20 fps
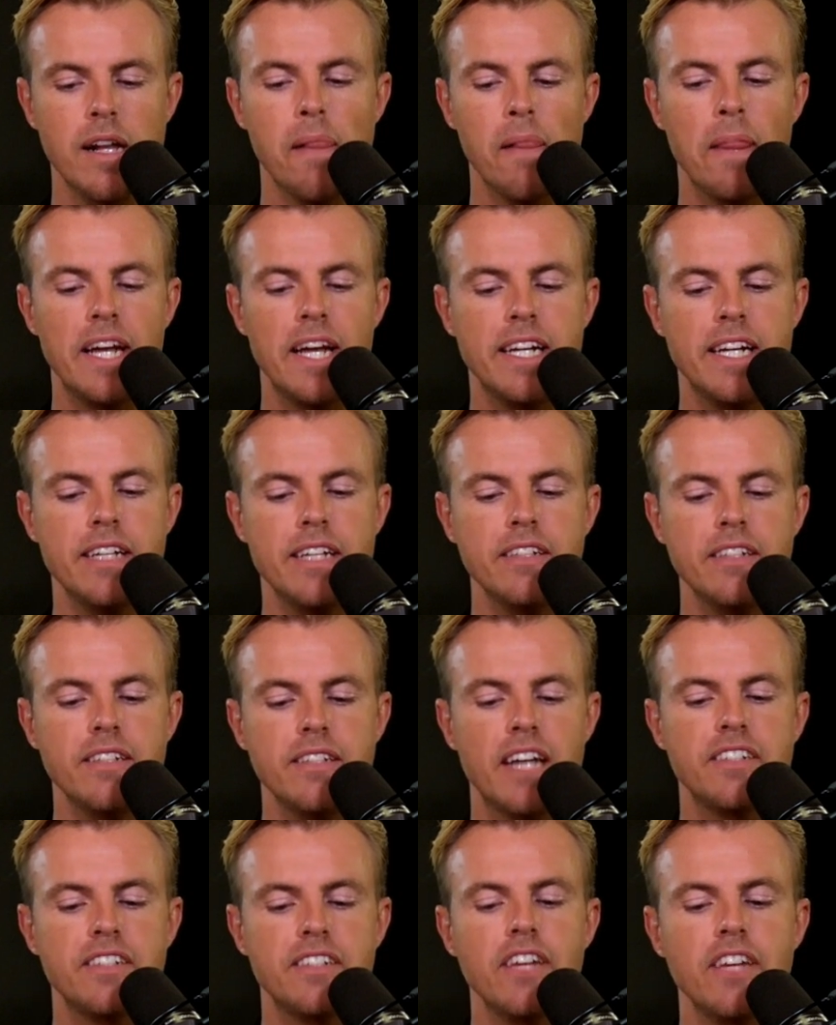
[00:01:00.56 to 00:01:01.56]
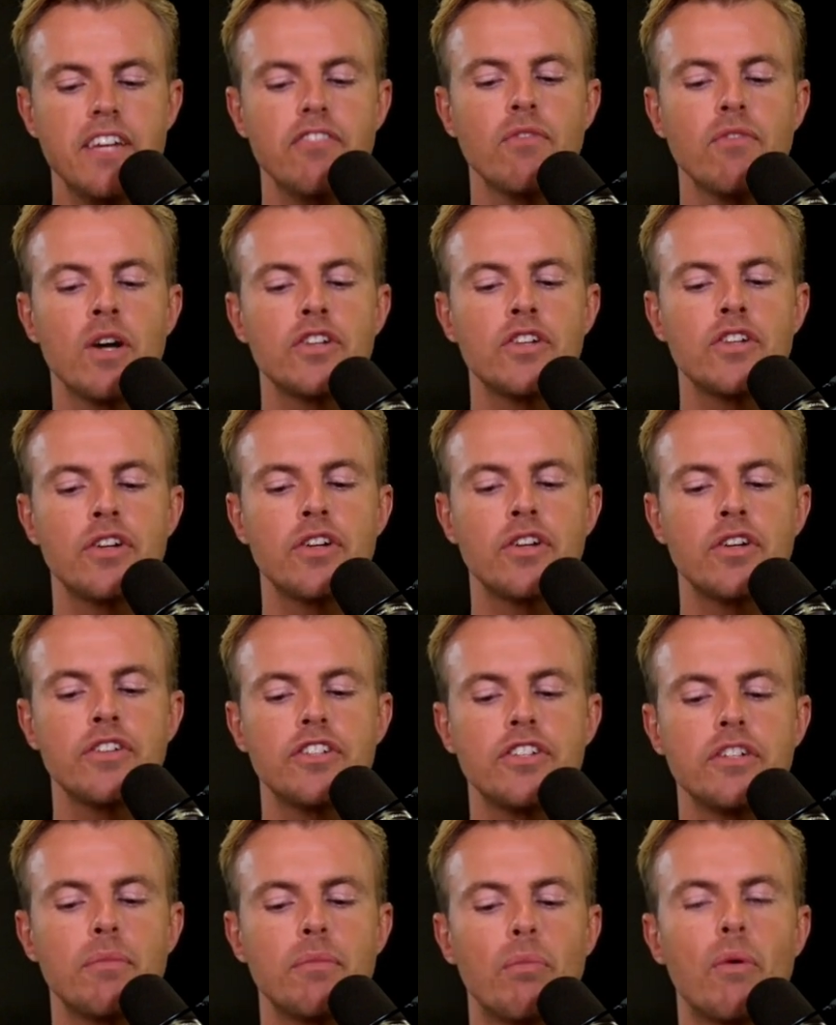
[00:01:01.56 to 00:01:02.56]
It is as if one turns
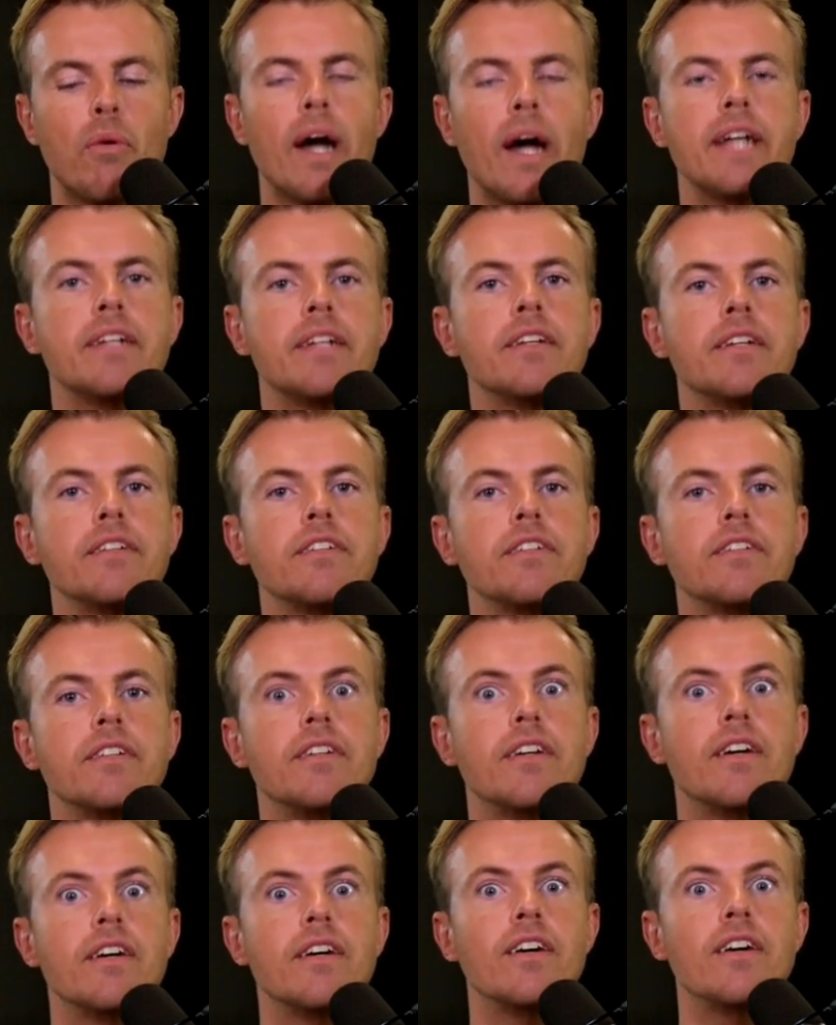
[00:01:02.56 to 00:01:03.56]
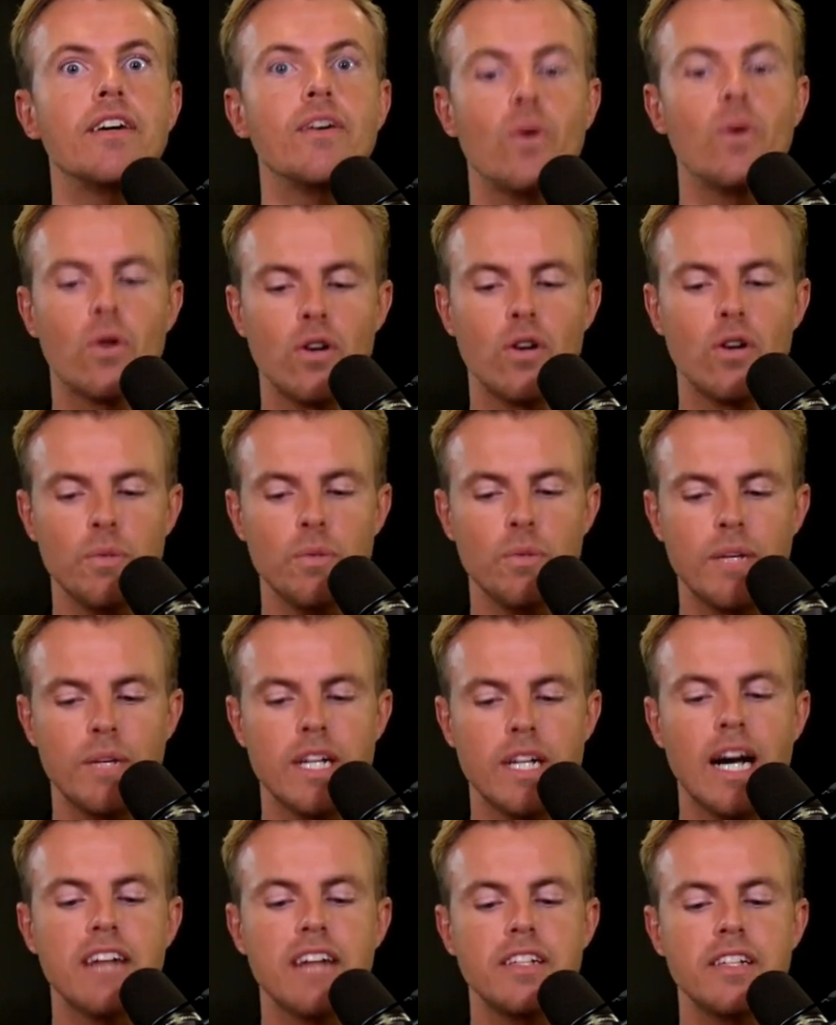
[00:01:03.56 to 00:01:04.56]
the brightness or
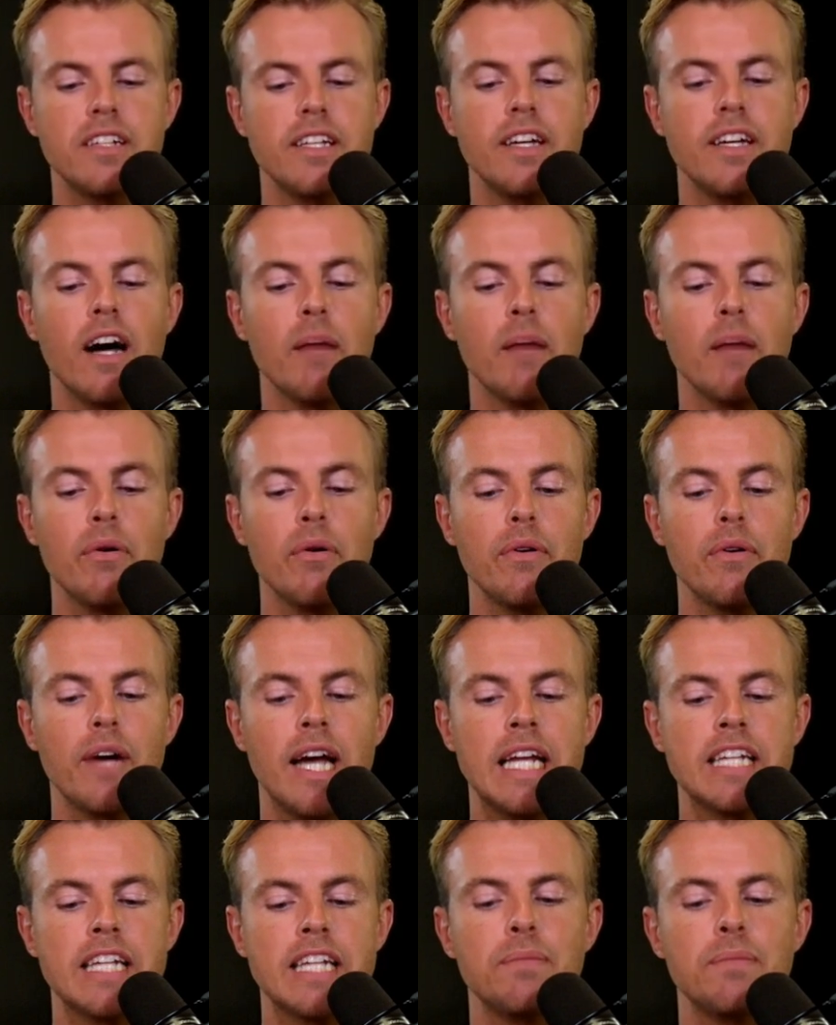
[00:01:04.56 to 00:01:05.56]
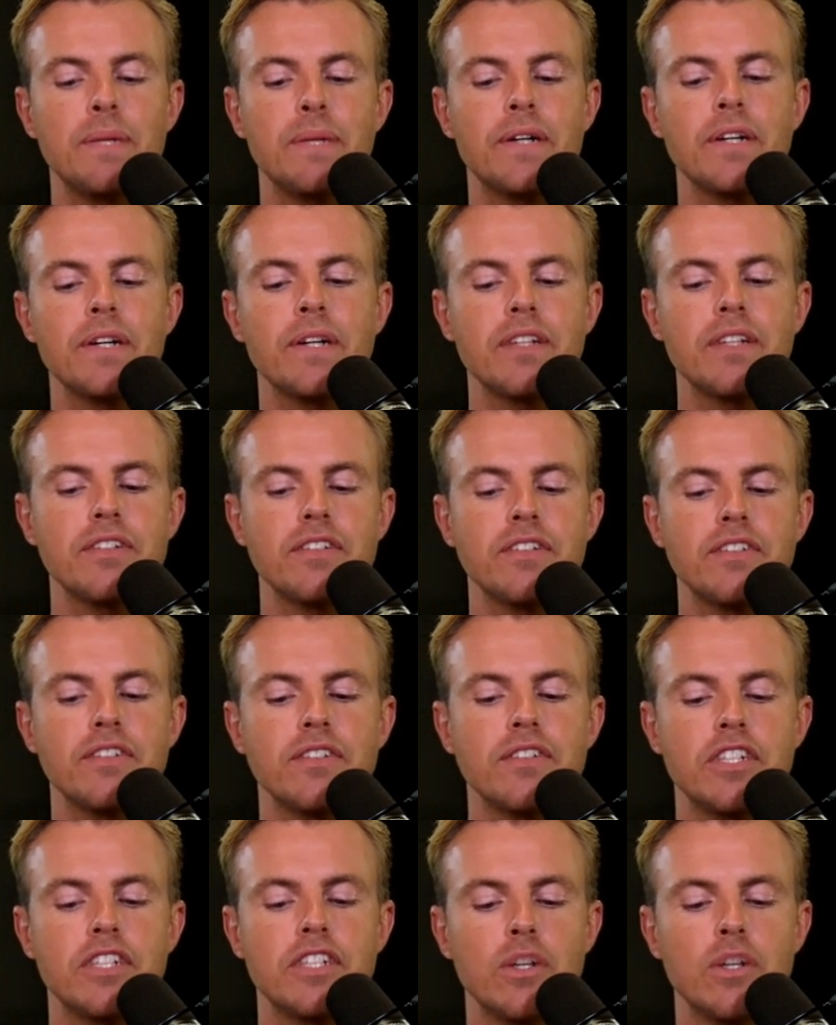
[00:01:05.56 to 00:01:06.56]
luminosity up and experiences
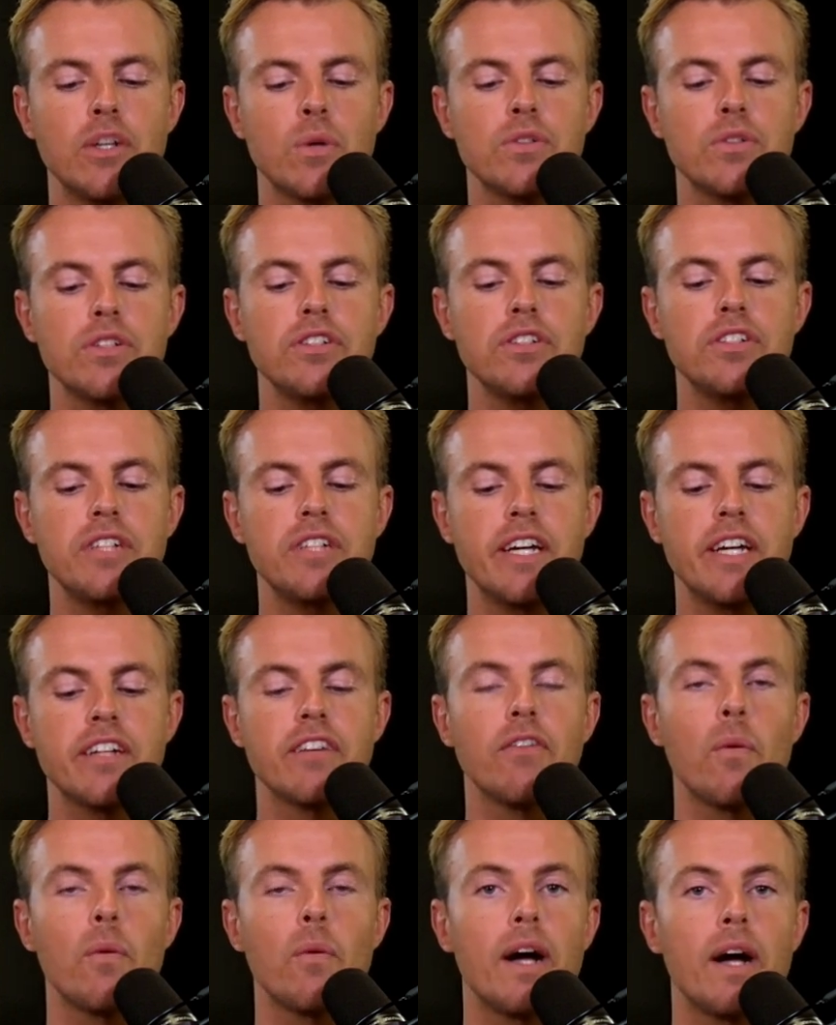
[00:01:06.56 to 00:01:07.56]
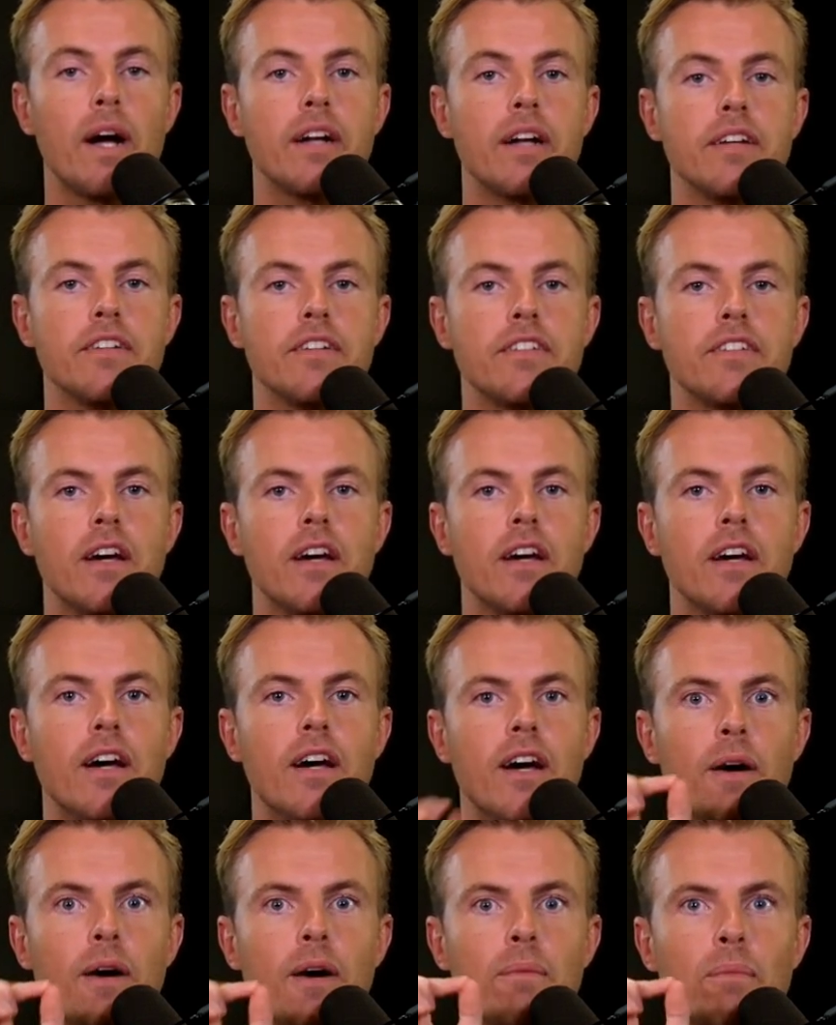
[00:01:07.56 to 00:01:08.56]
the chosen state of awareness
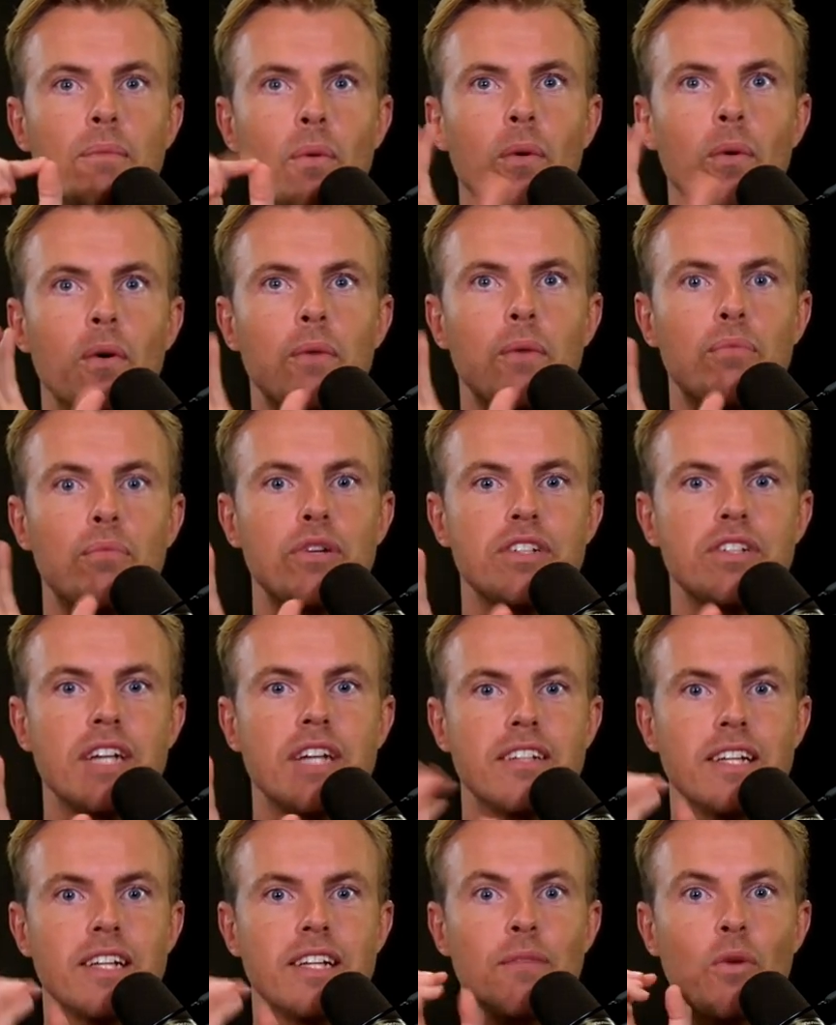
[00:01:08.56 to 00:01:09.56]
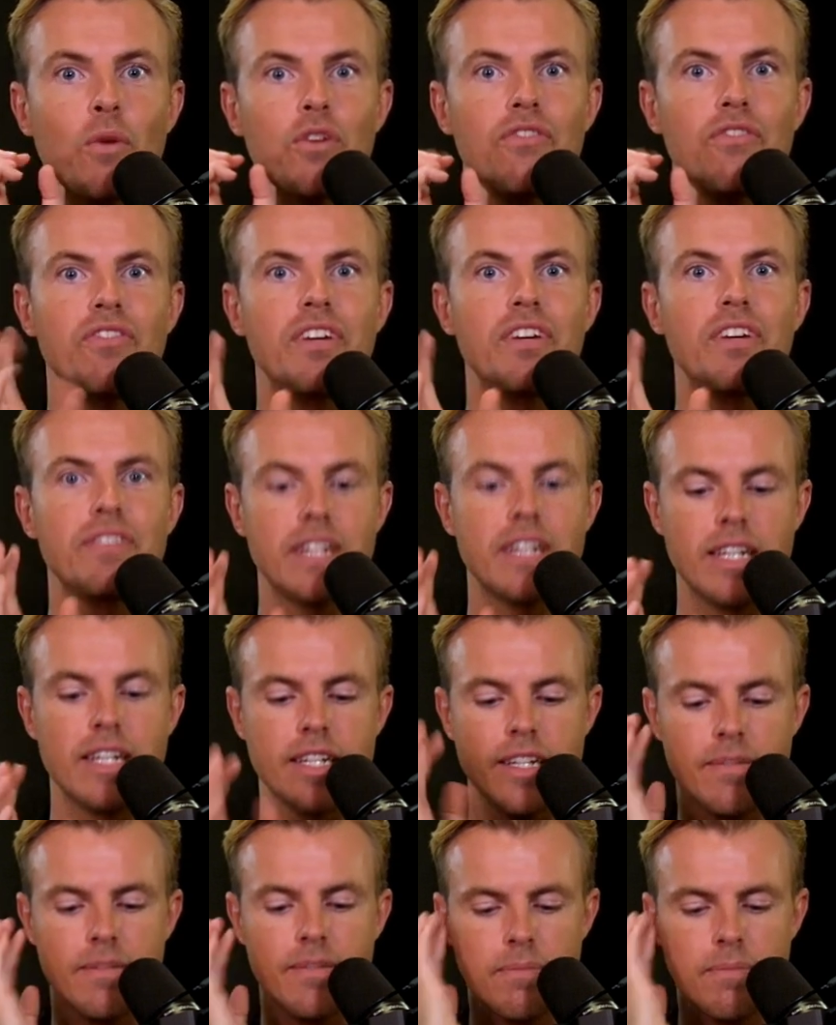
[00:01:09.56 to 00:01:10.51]
more precisely, more vividly,